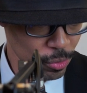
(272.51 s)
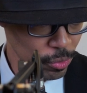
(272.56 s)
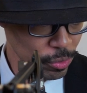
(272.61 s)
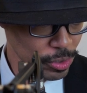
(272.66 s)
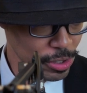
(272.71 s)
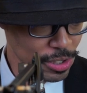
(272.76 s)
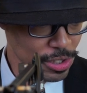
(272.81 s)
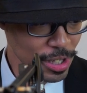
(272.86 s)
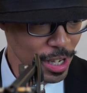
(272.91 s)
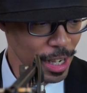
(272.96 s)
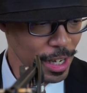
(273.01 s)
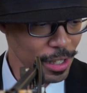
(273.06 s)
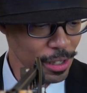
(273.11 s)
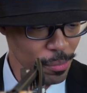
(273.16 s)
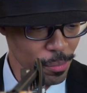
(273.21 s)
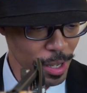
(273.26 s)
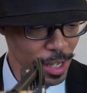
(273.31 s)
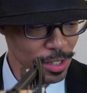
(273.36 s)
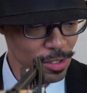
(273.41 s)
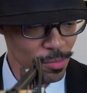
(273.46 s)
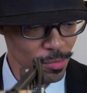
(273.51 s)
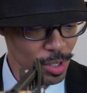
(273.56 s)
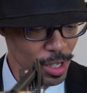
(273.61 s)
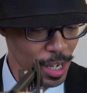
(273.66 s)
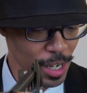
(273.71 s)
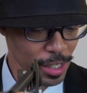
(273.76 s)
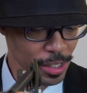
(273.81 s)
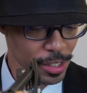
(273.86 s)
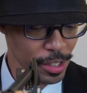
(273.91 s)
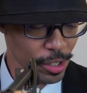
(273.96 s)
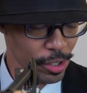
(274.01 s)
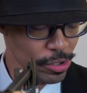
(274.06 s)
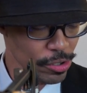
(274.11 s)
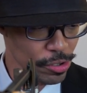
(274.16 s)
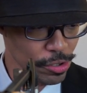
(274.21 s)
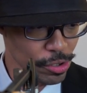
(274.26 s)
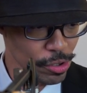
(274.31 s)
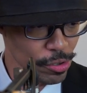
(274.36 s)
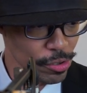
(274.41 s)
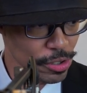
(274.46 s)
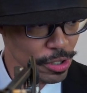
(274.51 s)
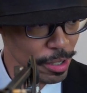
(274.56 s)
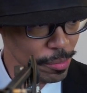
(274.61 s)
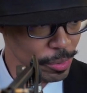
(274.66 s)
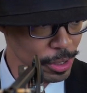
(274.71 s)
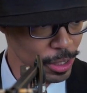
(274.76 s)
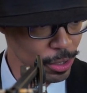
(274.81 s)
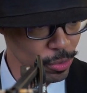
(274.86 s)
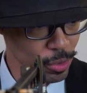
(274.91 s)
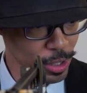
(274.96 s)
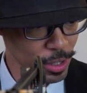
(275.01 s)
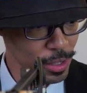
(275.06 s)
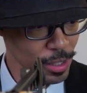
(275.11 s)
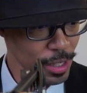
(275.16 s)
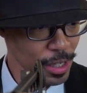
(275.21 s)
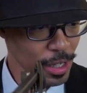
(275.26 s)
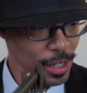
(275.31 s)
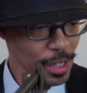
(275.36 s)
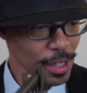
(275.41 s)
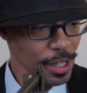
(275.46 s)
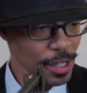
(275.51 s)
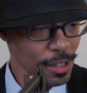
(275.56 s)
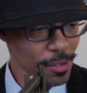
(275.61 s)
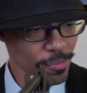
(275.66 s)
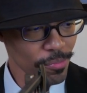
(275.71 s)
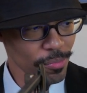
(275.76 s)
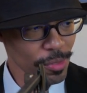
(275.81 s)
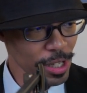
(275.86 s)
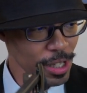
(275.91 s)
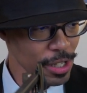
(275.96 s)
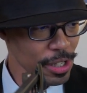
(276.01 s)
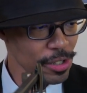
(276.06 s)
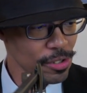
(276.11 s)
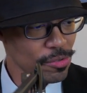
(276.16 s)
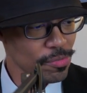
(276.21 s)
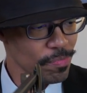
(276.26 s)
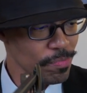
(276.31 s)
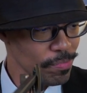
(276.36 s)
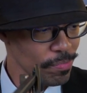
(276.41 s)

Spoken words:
decided to make some cocktails or do something with these